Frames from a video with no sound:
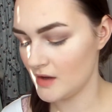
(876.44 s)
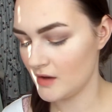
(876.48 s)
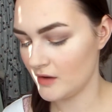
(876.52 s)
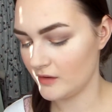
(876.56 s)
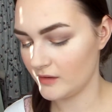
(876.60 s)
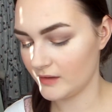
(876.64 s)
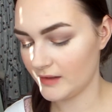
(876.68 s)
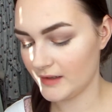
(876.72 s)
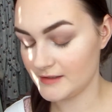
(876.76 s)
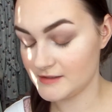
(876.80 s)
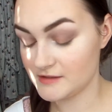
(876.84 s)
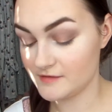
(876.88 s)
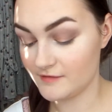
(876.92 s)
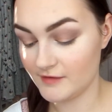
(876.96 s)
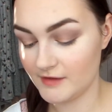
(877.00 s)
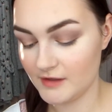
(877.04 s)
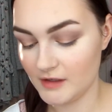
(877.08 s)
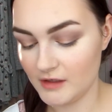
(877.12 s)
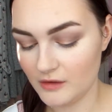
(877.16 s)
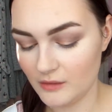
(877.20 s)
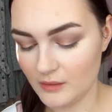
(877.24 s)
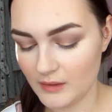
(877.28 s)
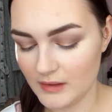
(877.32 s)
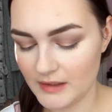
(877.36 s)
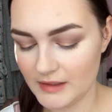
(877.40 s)
Okay, so for the
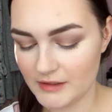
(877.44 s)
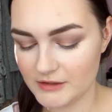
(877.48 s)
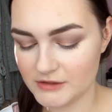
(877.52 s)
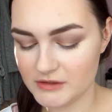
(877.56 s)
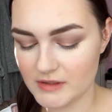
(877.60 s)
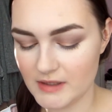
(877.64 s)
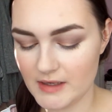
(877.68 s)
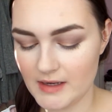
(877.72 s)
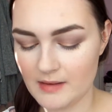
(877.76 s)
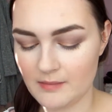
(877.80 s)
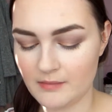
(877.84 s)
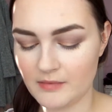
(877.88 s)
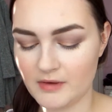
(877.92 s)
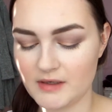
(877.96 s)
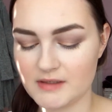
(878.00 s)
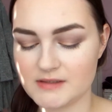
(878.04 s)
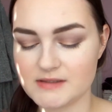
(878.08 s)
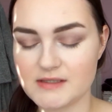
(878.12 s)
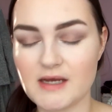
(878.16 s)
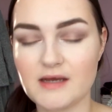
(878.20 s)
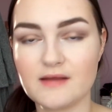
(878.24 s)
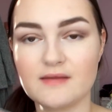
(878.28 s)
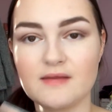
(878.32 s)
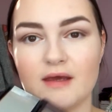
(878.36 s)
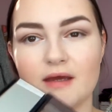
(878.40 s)
lower lash line, I'm going to
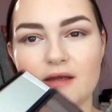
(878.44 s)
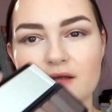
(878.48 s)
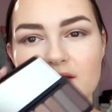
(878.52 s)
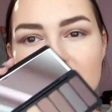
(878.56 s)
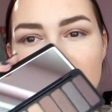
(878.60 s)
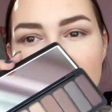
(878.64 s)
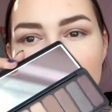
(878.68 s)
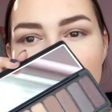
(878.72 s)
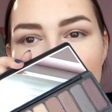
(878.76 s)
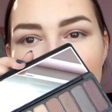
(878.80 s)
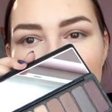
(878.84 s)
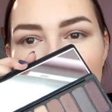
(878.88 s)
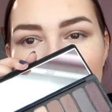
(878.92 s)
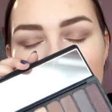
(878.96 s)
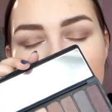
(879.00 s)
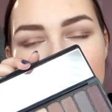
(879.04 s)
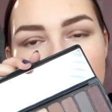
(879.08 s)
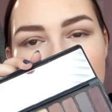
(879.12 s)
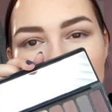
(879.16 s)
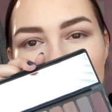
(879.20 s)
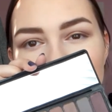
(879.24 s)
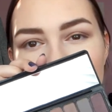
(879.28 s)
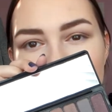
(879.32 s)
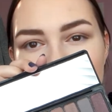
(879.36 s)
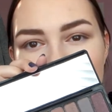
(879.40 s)
take that um,
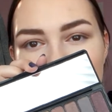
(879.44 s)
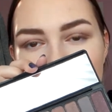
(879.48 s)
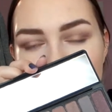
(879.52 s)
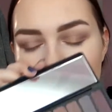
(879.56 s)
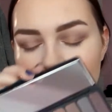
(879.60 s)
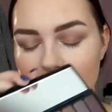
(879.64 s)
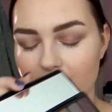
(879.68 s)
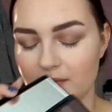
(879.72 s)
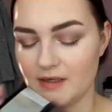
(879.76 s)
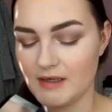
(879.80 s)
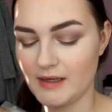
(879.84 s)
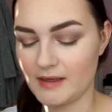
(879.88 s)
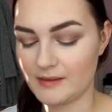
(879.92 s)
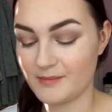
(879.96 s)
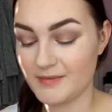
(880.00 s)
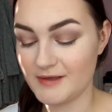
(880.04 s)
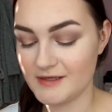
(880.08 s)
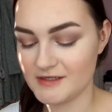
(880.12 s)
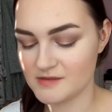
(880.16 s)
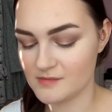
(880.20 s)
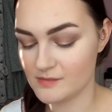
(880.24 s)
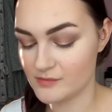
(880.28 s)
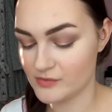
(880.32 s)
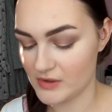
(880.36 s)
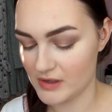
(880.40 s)
darker, like
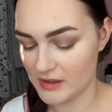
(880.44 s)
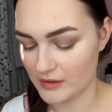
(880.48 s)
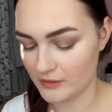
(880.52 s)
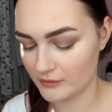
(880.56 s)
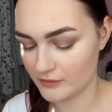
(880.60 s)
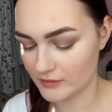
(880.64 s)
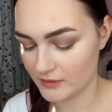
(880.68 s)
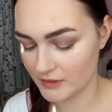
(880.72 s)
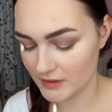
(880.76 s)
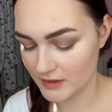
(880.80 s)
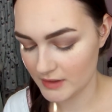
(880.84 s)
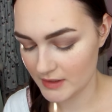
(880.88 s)
medium brown